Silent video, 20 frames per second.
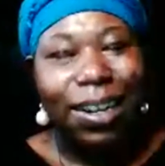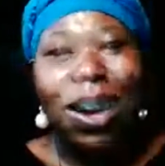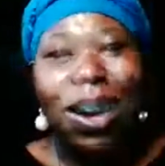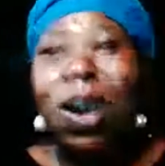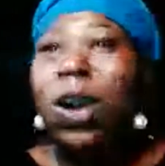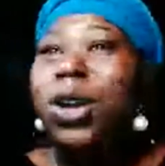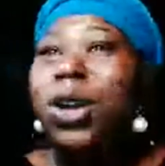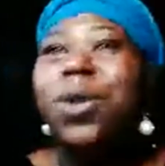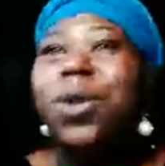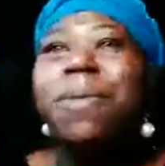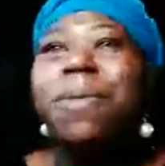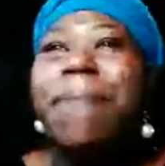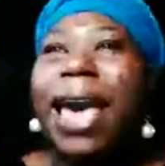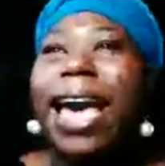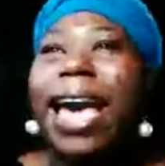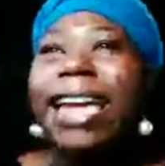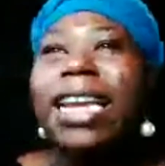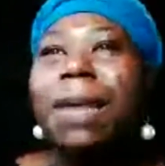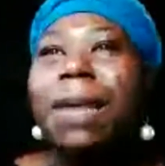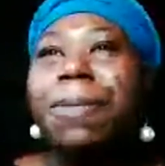Are you
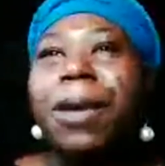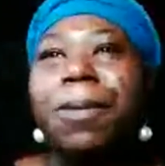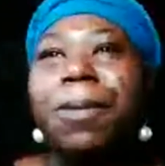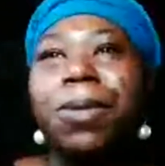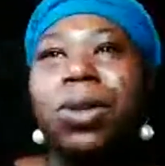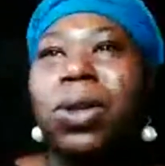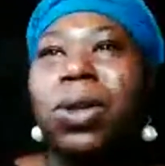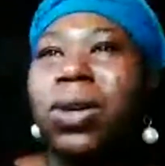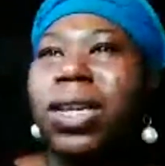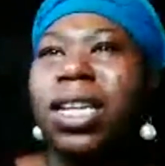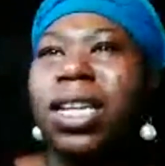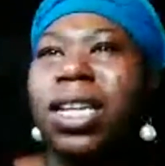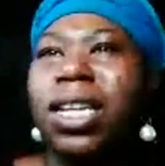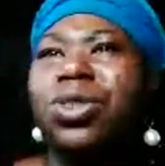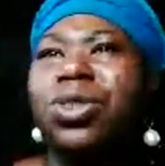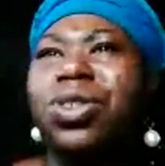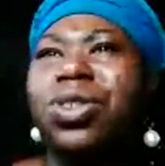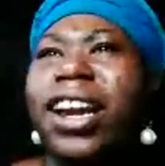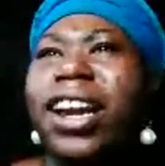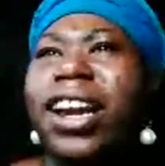mad that people looking at
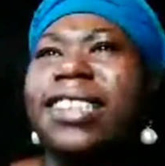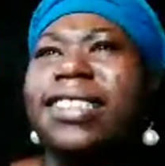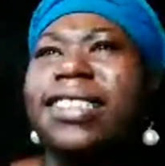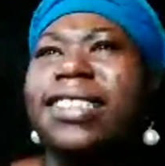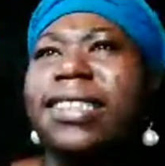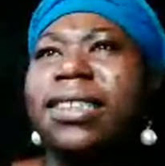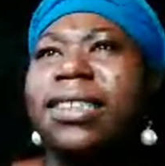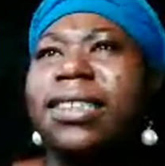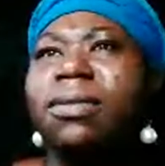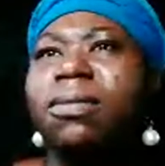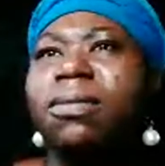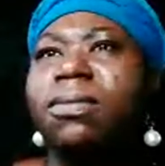you crazy?